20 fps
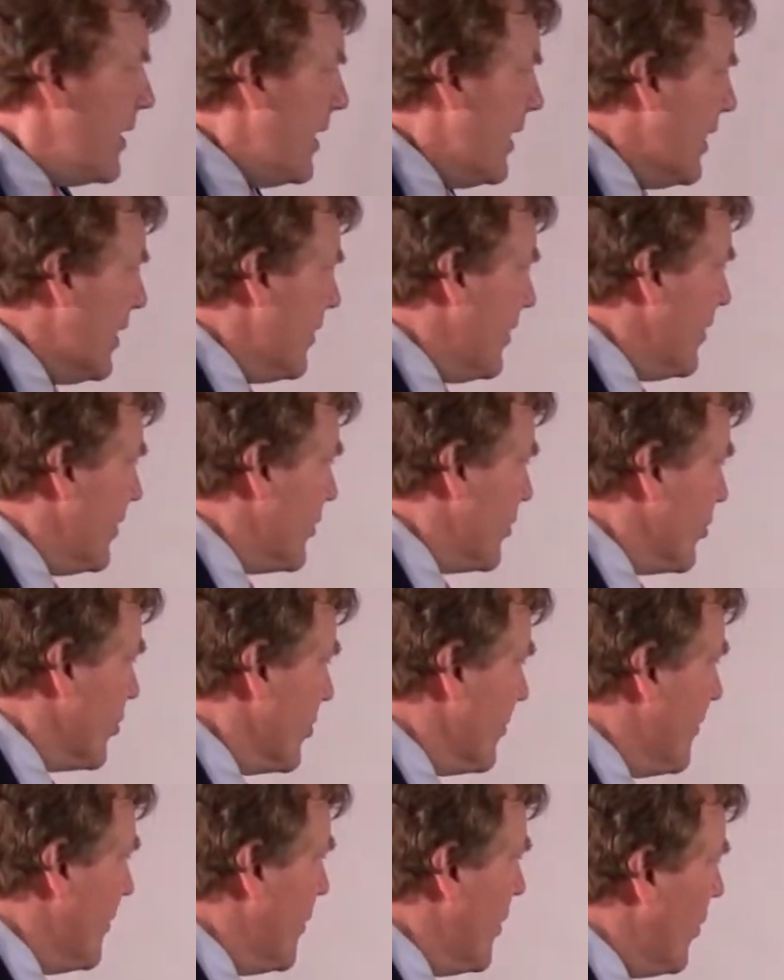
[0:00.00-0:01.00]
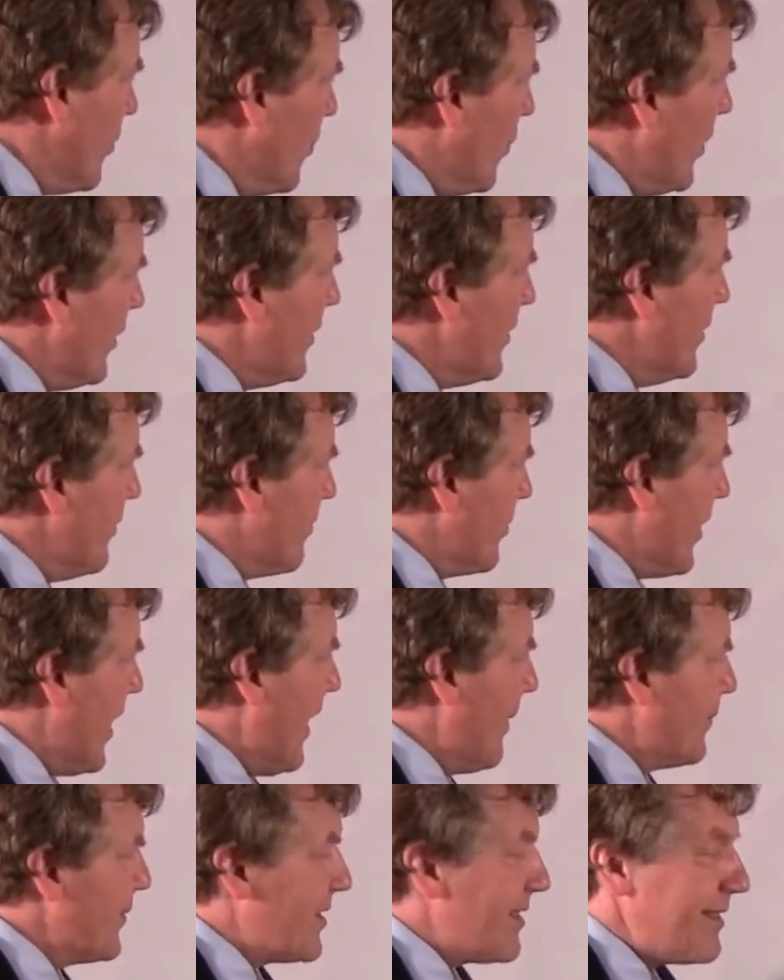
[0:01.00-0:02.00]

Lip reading: the term would perhaps